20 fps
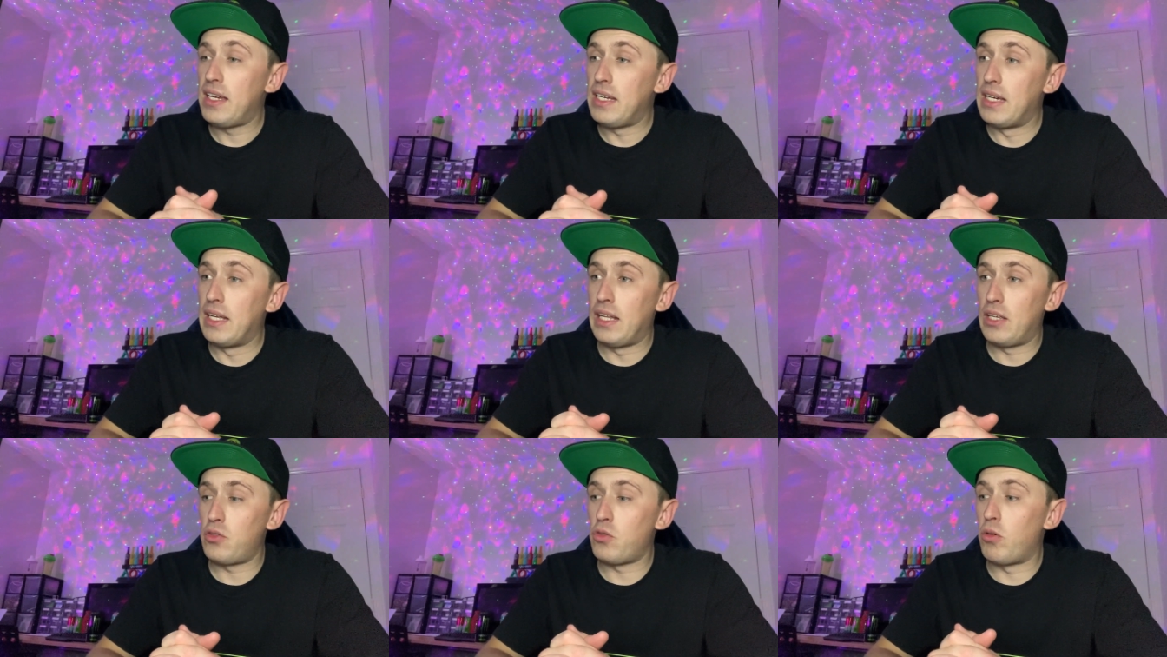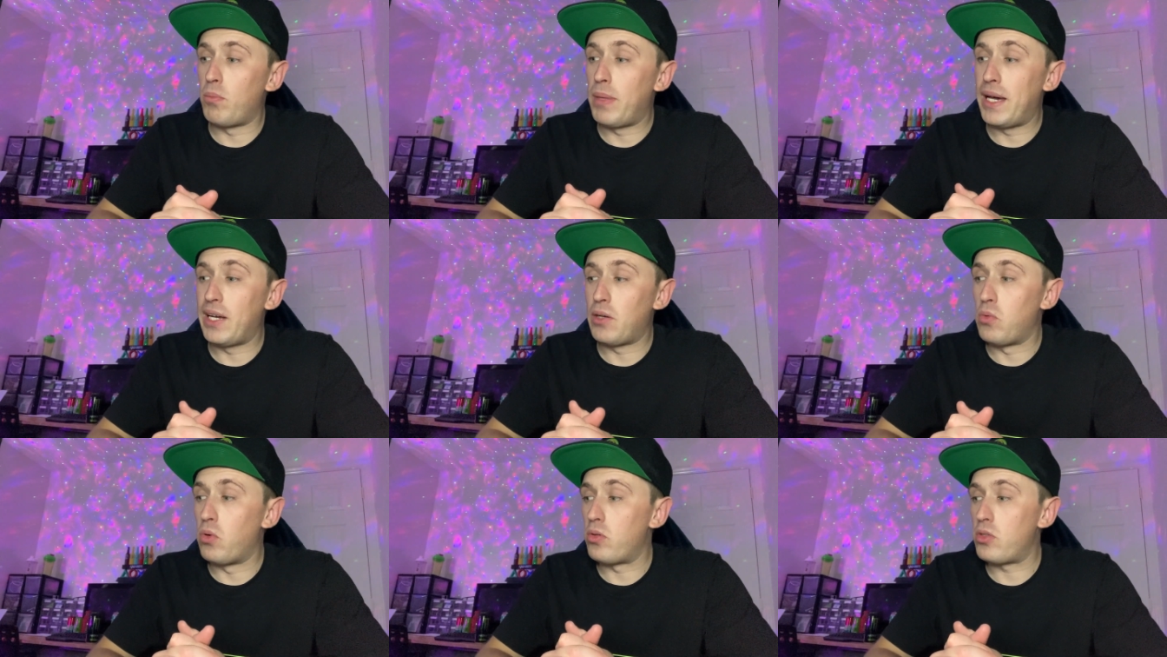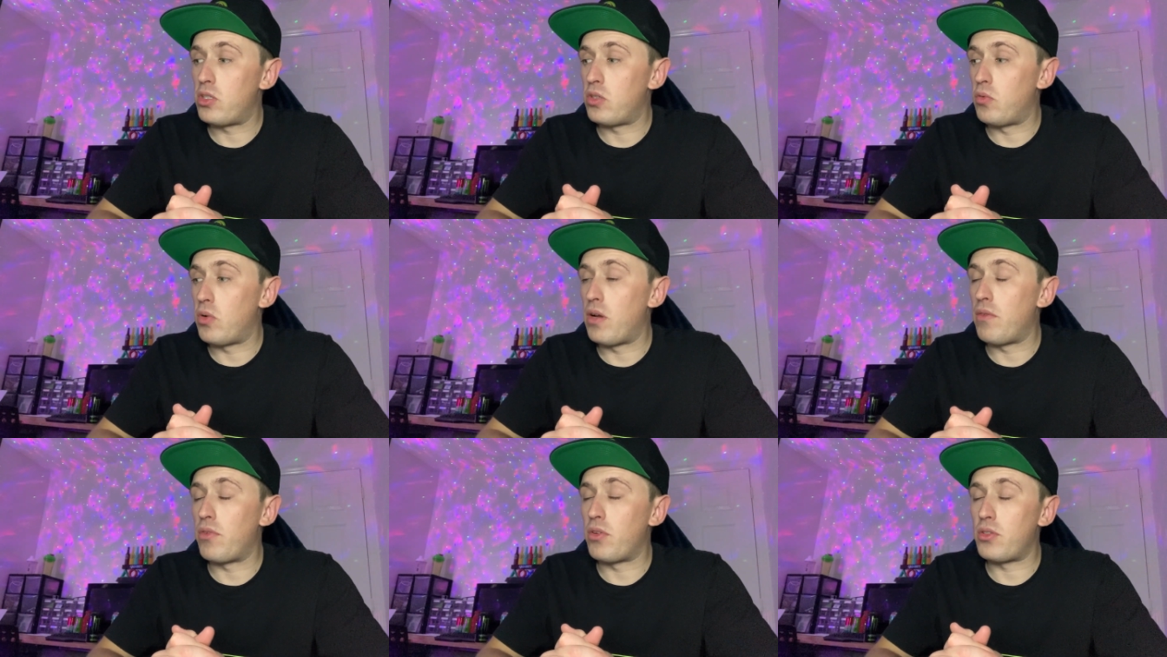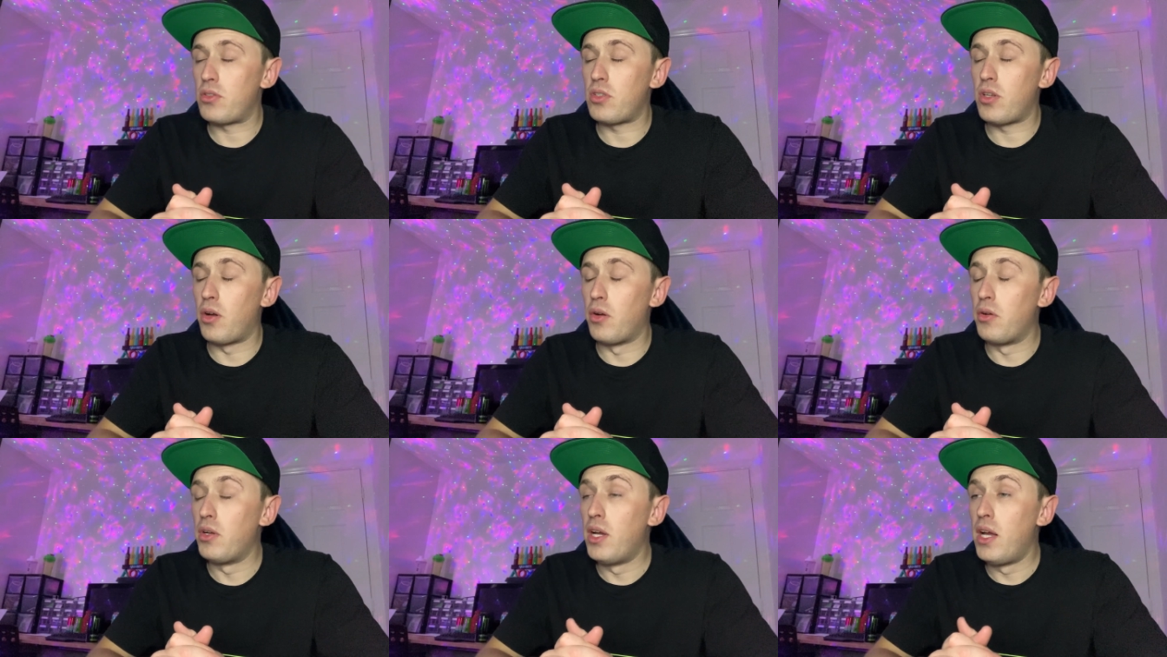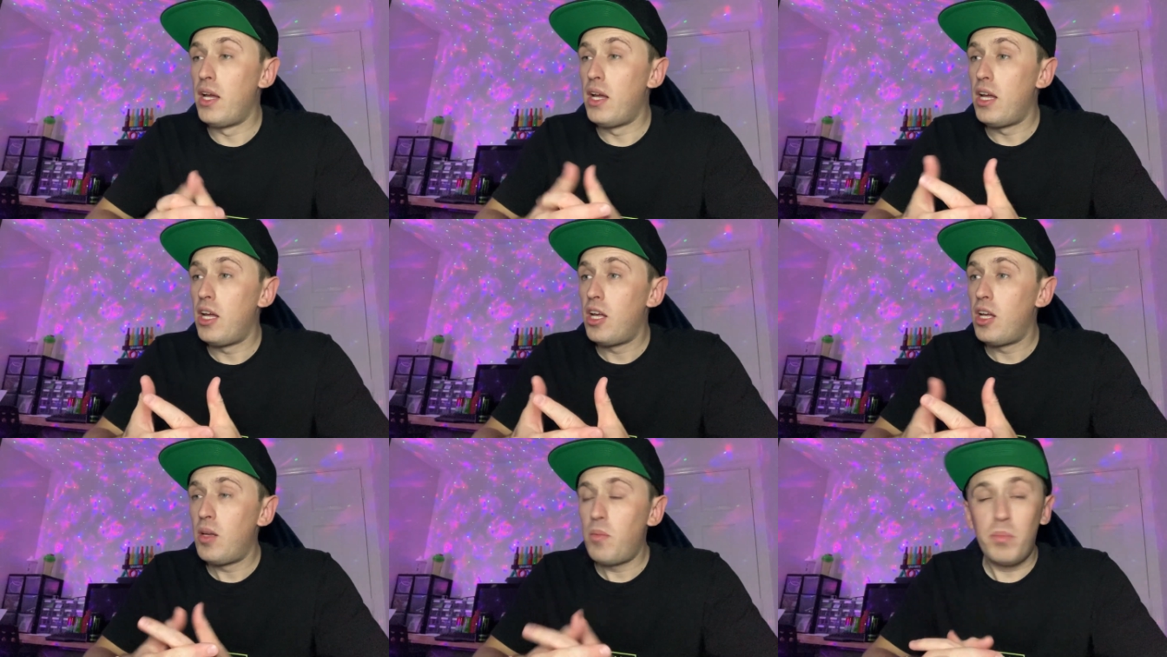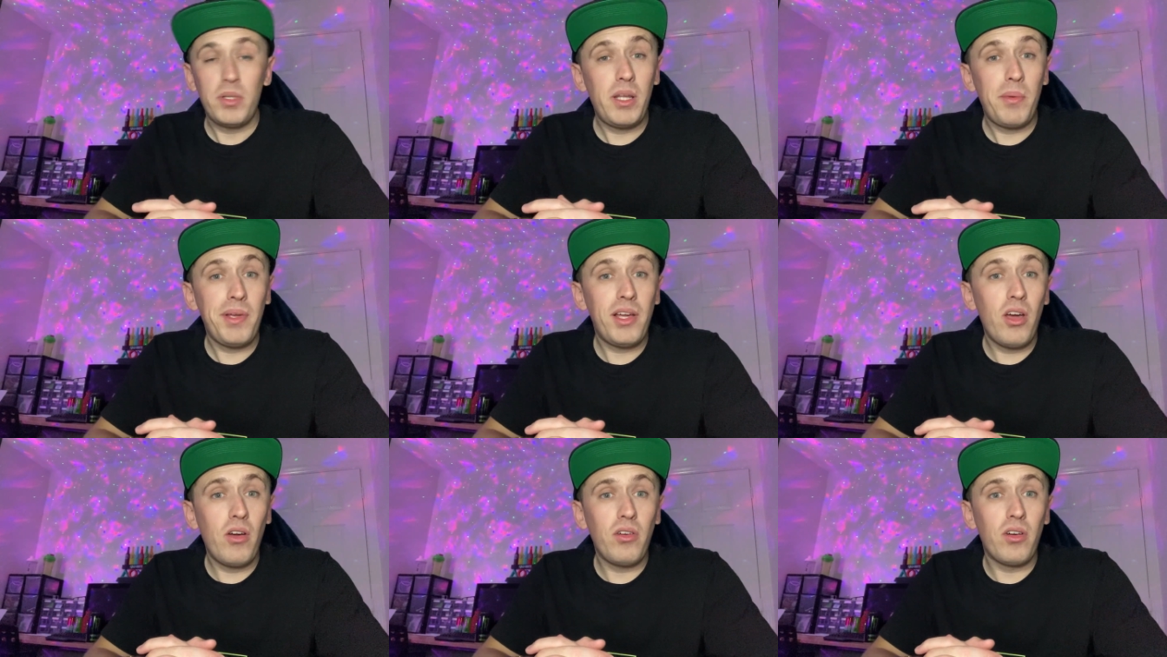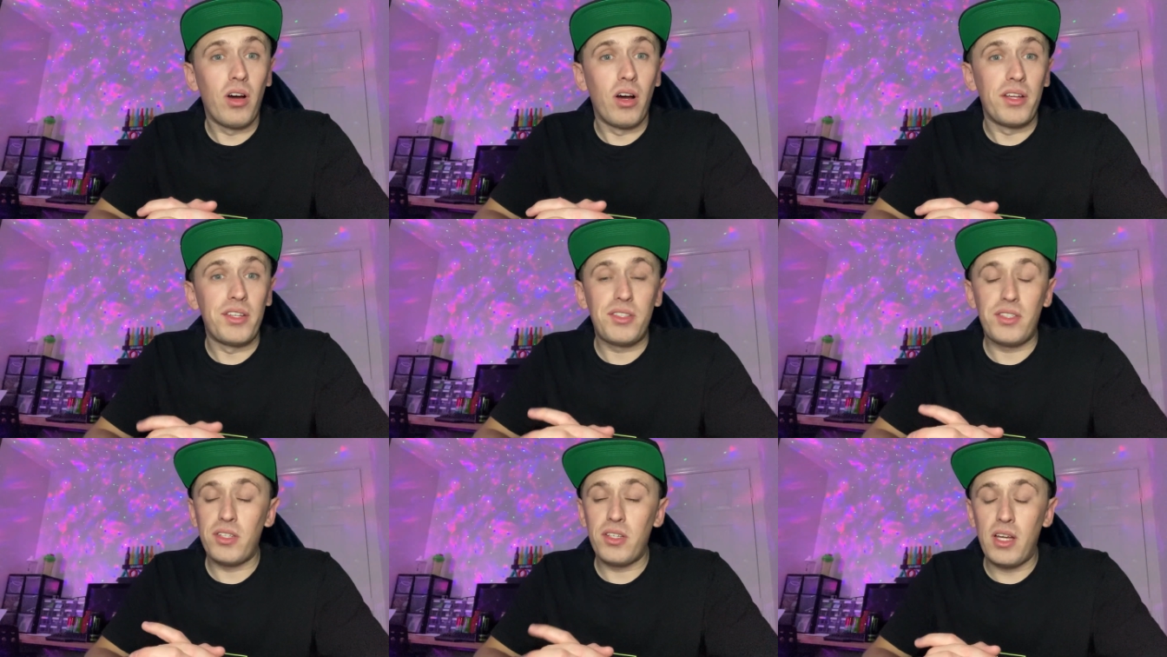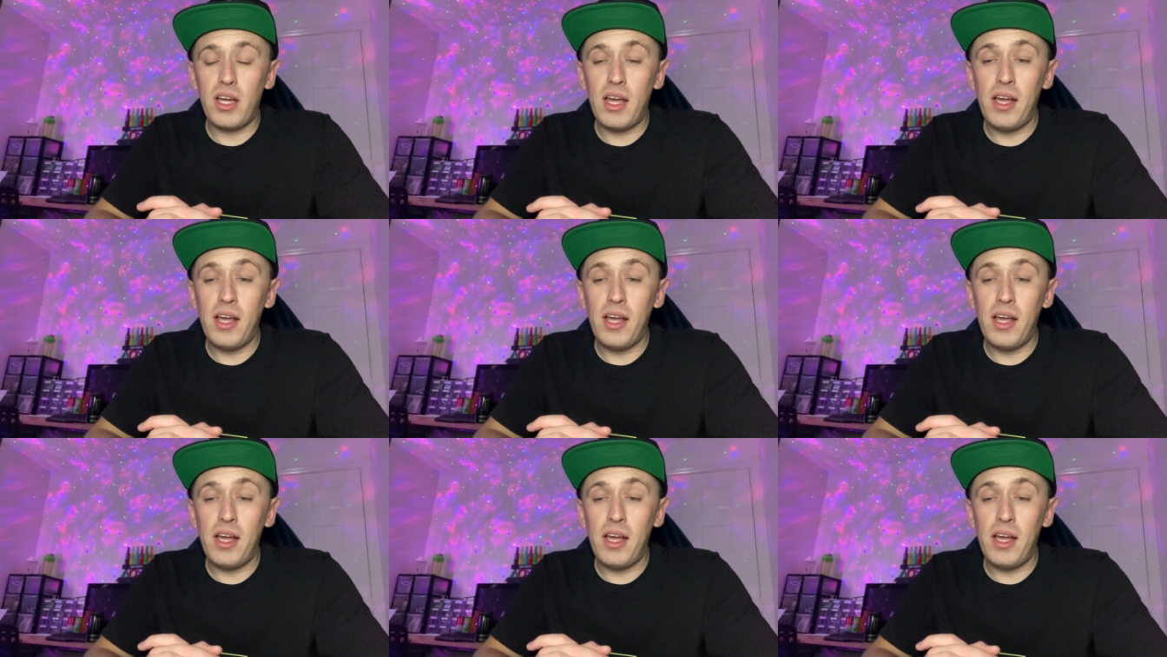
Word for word: Yeah, that's not bad whatsoever. So, but there we go, guys.